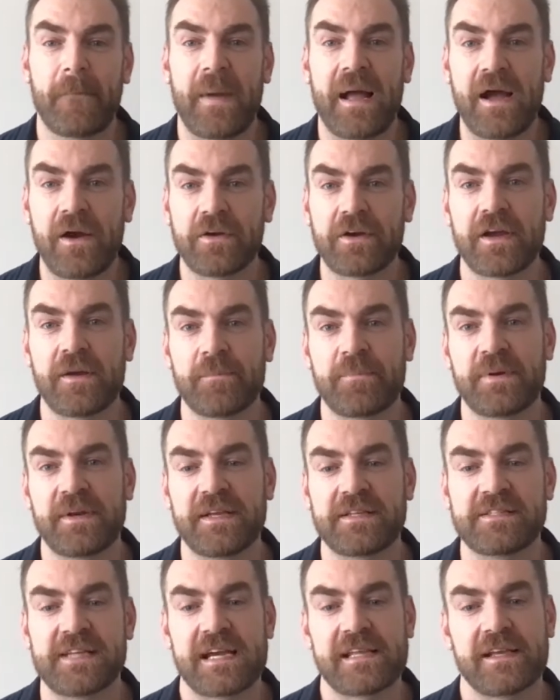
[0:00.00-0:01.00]
our company,
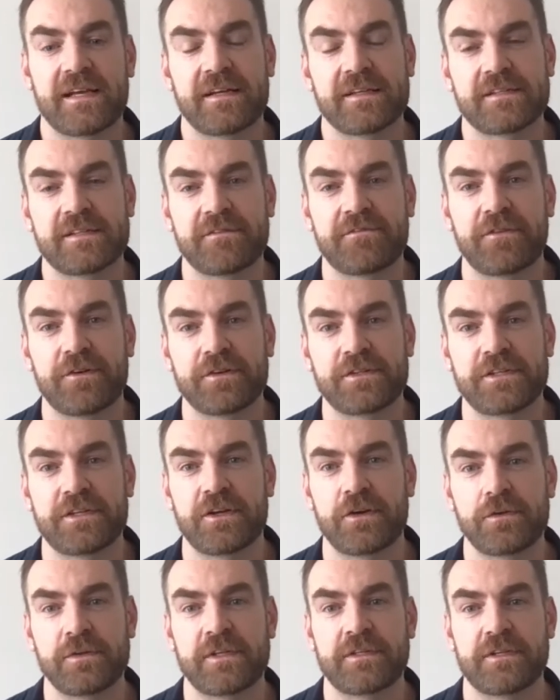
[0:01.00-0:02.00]
Daylight, is the first and
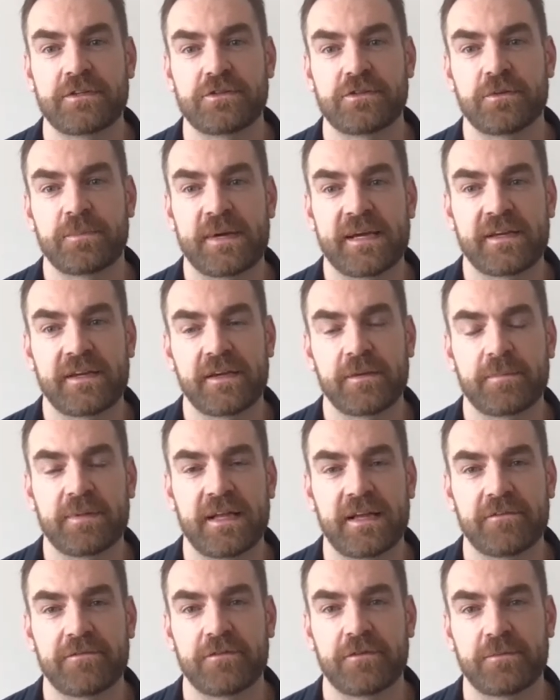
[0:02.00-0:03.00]
only digital banking
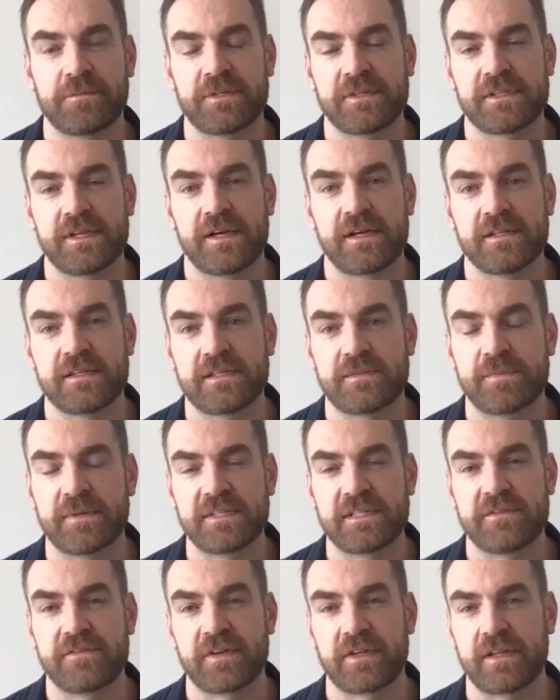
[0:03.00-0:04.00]
platform designed
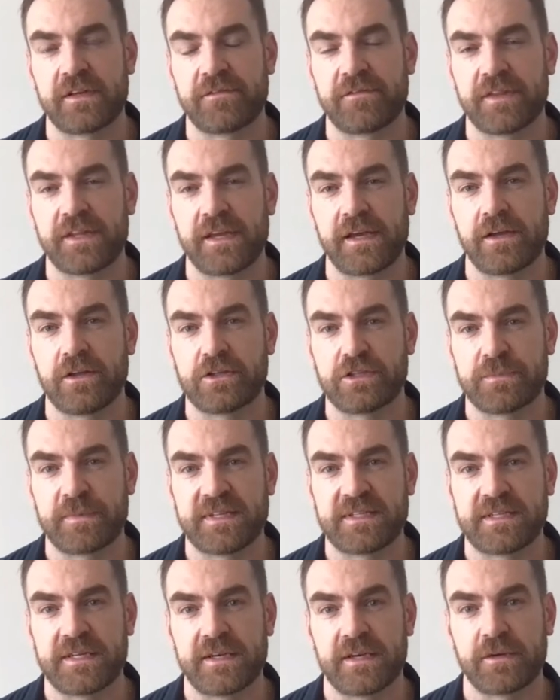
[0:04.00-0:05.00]
specifically for the
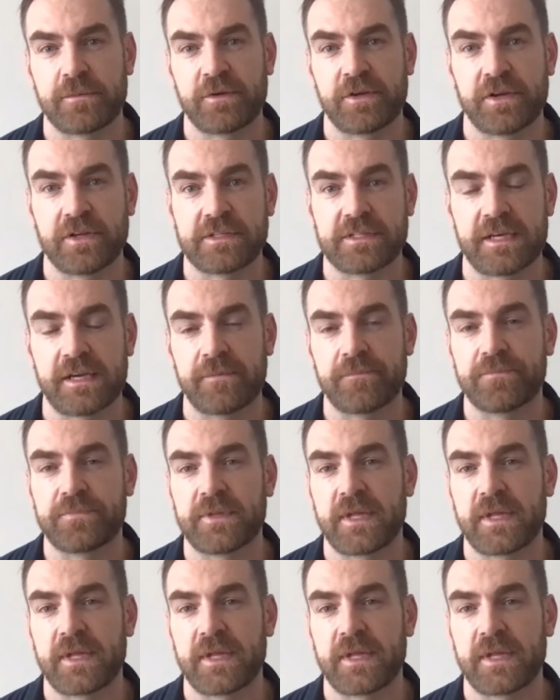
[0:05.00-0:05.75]
LGBT community.